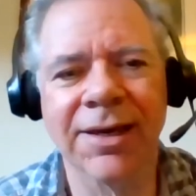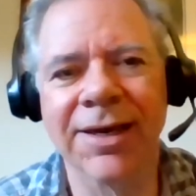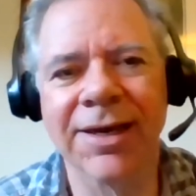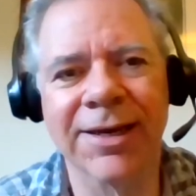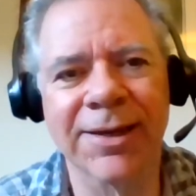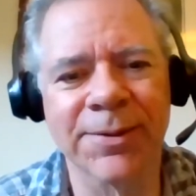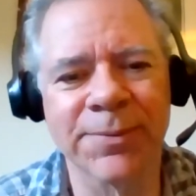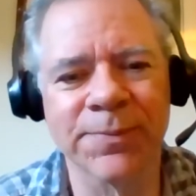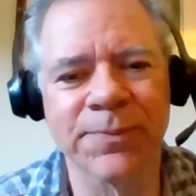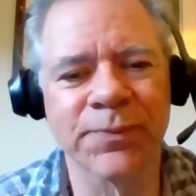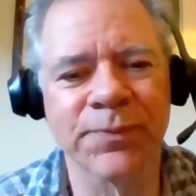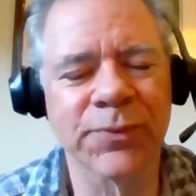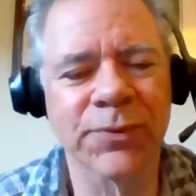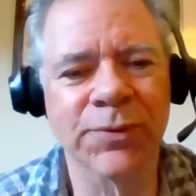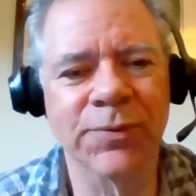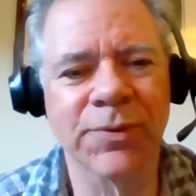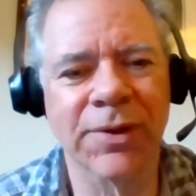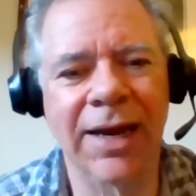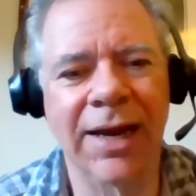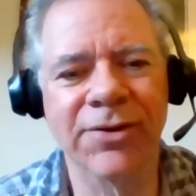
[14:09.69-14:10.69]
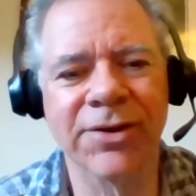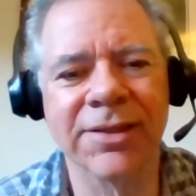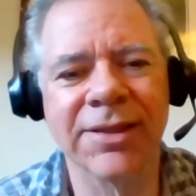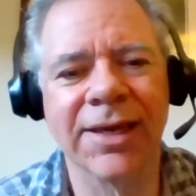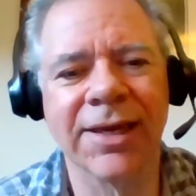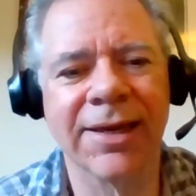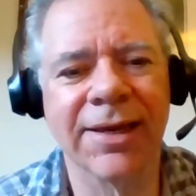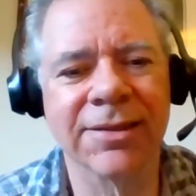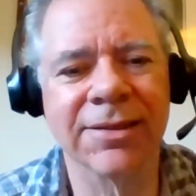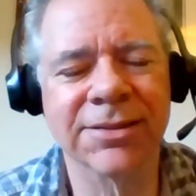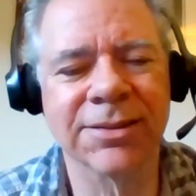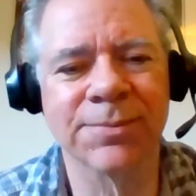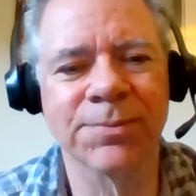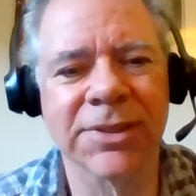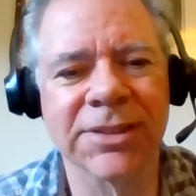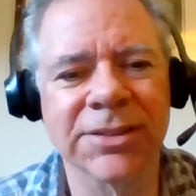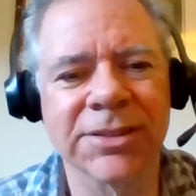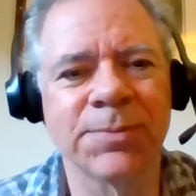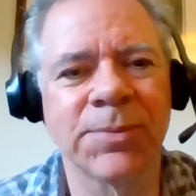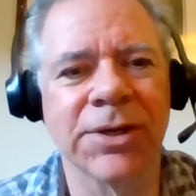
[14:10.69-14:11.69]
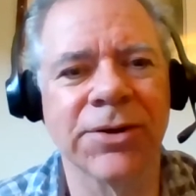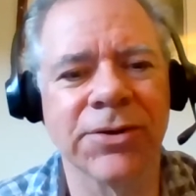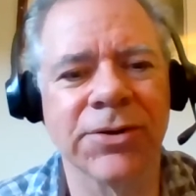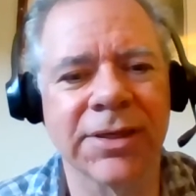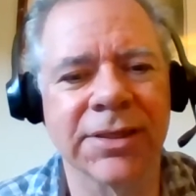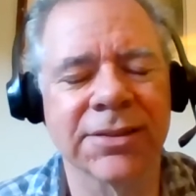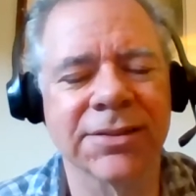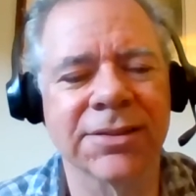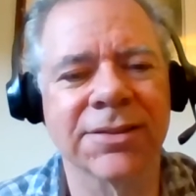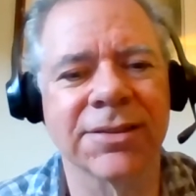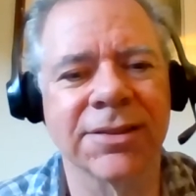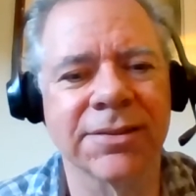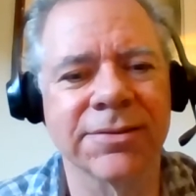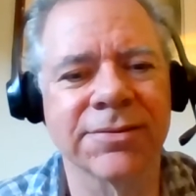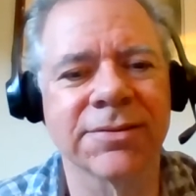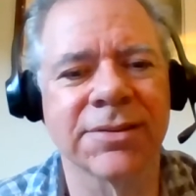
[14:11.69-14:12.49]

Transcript: How can they get some experience